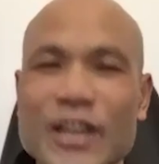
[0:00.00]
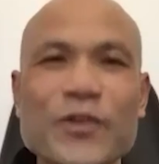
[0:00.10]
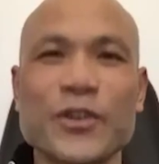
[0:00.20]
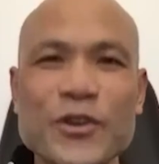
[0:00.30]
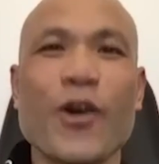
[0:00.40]

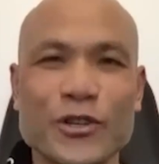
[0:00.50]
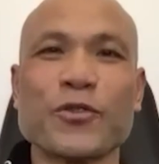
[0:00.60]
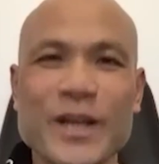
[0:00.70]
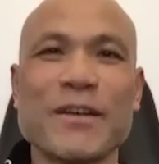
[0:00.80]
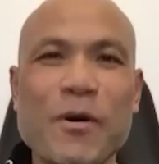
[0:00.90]
You got to
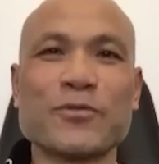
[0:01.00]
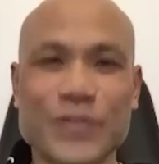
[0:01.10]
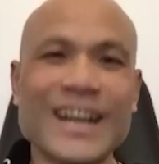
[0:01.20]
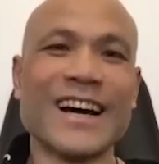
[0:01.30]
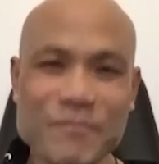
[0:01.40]
read a book to
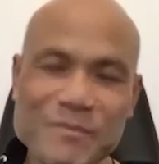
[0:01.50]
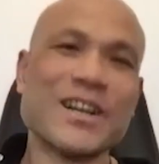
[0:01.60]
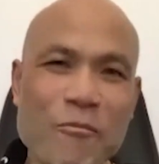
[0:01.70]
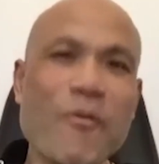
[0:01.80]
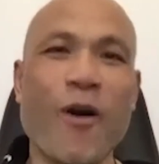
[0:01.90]

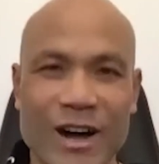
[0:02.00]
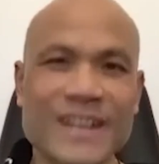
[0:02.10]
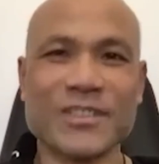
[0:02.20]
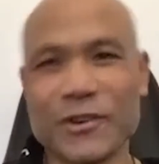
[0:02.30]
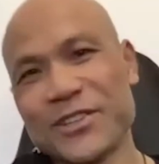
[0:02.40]
know more,
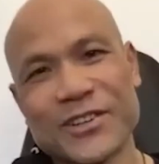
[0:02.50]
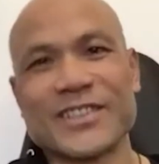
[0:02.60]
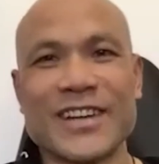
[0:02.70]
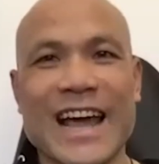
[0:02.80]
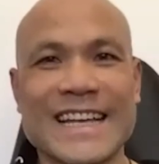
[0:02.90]
so you
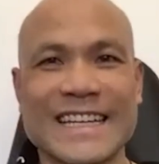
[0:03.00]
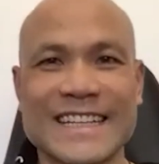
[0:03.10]
like it.